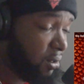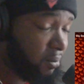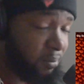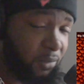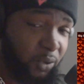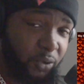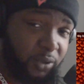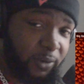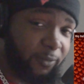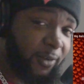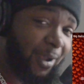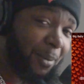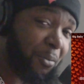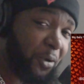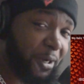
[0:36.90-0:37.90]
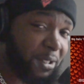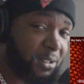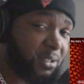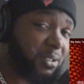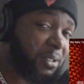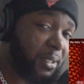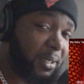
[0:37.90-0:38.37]
music
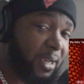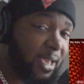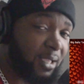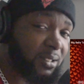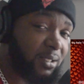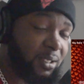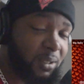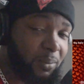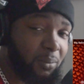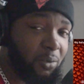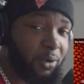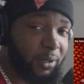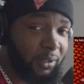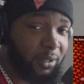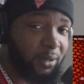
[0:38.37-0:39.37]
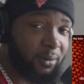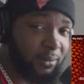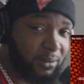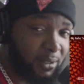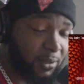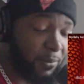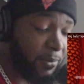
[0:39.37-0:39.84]
vibrations connect to your boy, you know what I'm
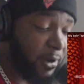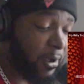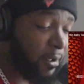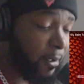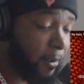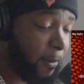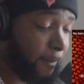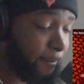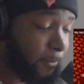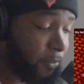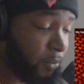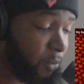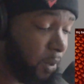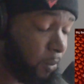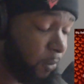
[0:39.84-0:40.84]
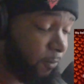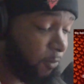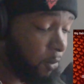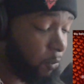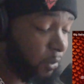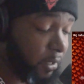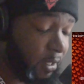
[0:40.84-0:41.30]
talking about? But
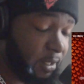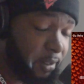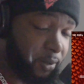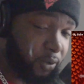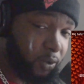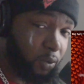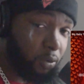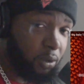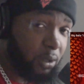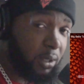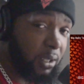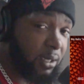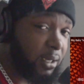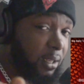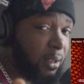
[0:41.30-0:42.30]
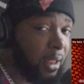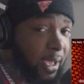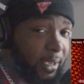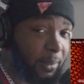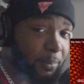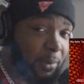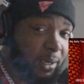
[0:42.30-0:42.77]
before we get into it, hit the
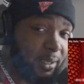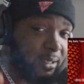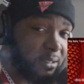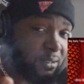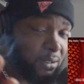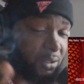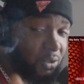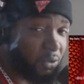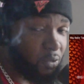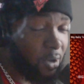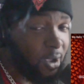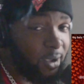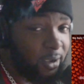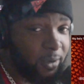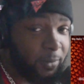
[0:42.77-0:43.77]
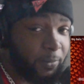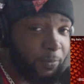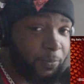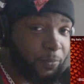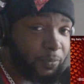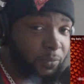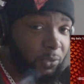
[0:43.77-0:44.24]
like button, subscribe,
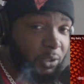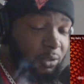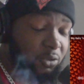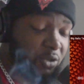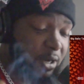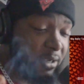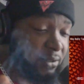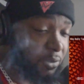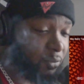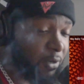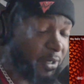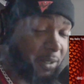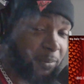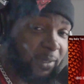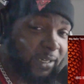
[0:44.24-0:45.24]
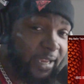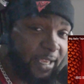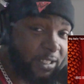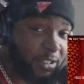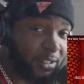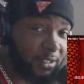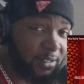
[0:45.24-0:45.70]
drop some
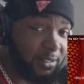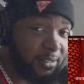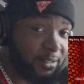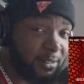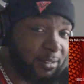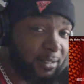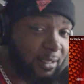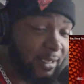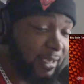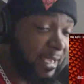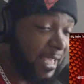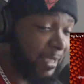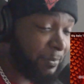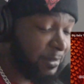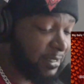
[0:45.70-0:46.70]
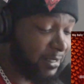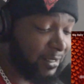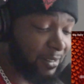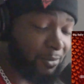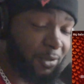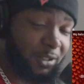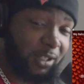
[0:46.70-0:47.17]
recommendations. I'm
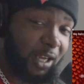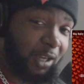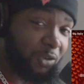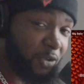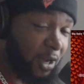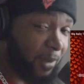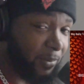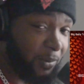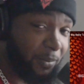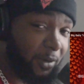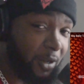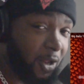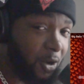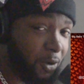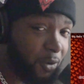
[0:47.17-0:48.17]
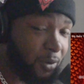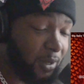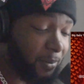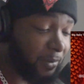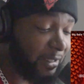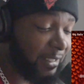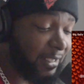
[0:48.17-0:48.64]
seeing what y'all dropping below.
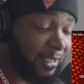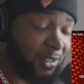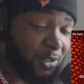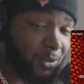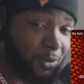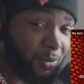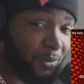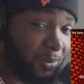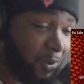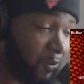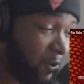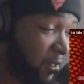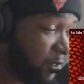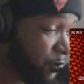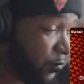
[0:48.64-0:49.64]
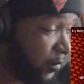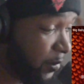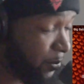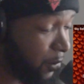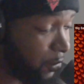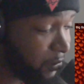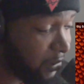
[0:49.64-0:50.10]
I'm going to get to them. The ones with the
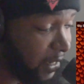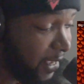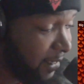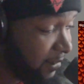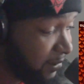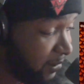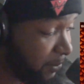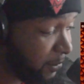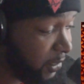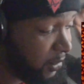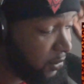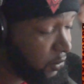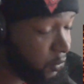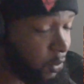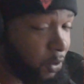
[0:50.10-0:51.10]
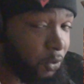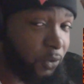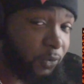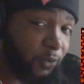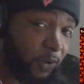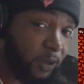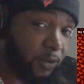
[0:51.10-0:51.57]
most likes, I'm getting to those
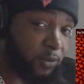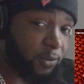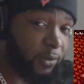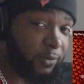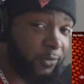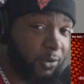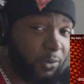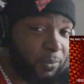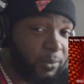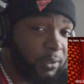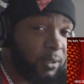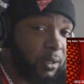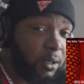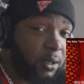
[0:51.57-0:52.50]
first. You feel me?